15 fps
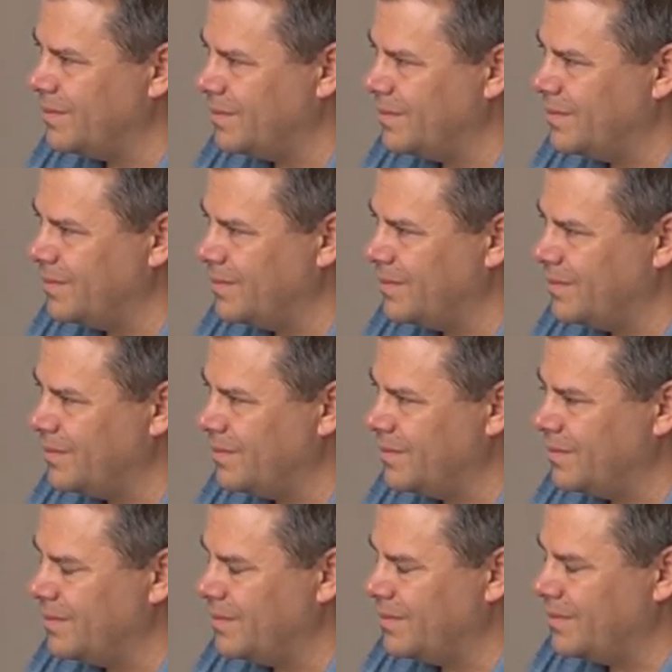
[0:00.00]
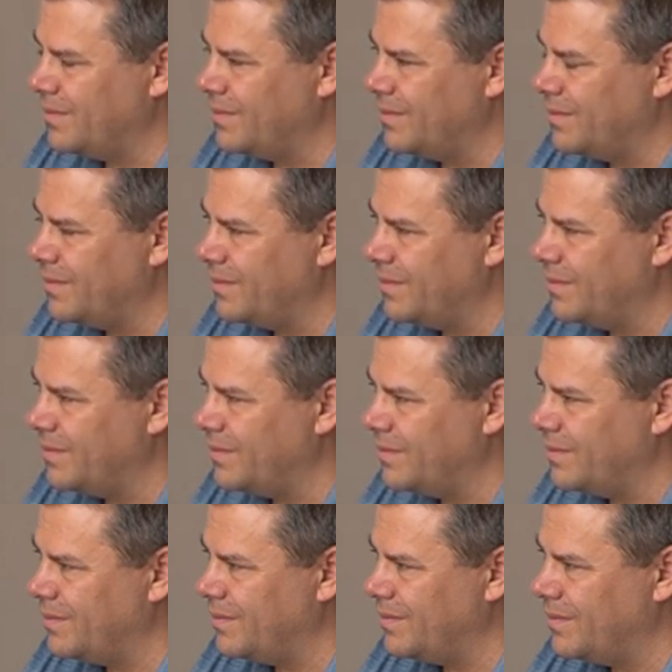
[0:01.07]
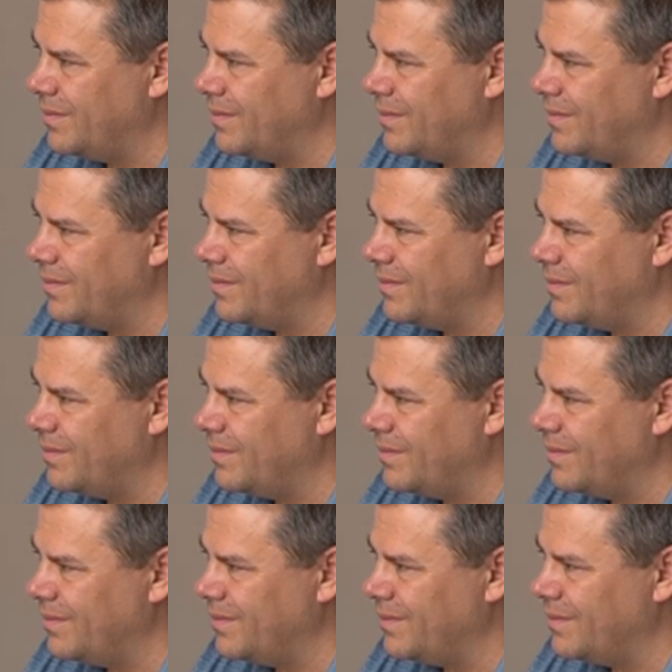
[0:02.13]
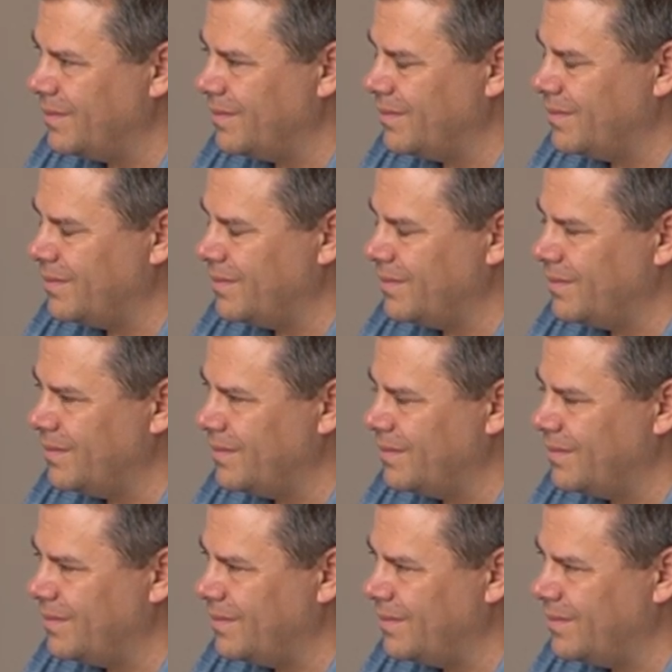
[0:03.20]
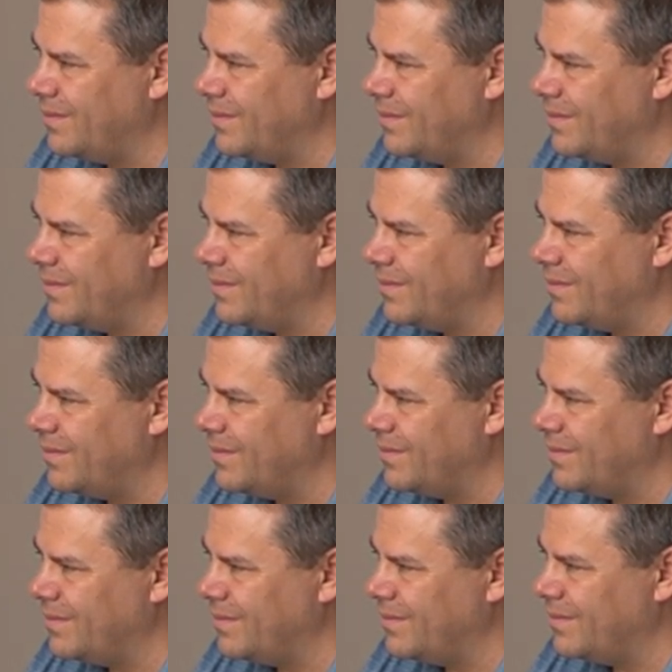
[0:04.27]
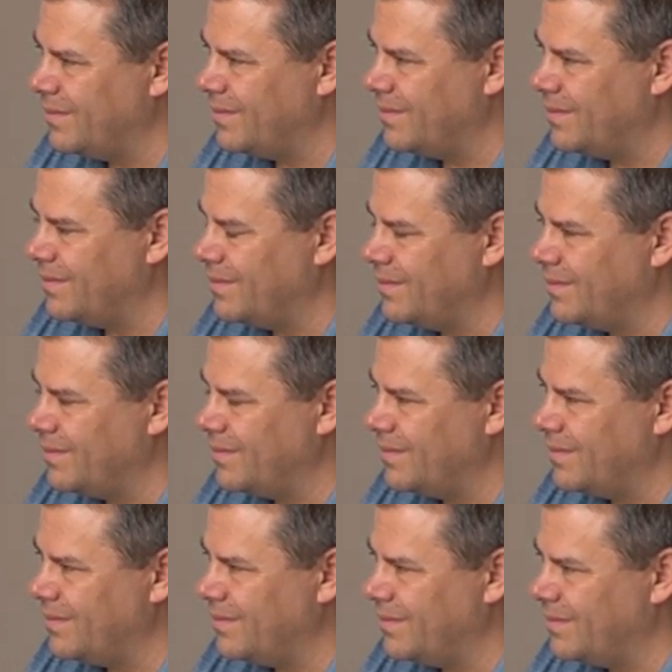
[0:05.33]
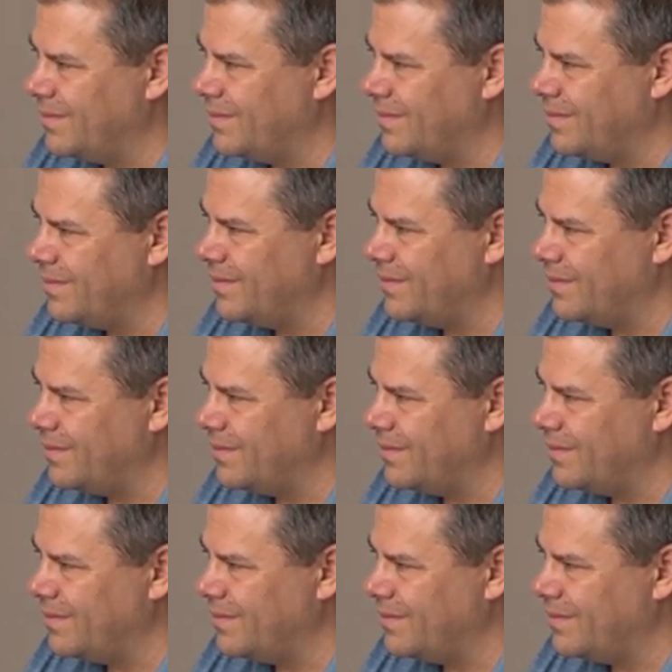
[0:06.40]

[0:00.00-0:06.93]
The person shown says nothing.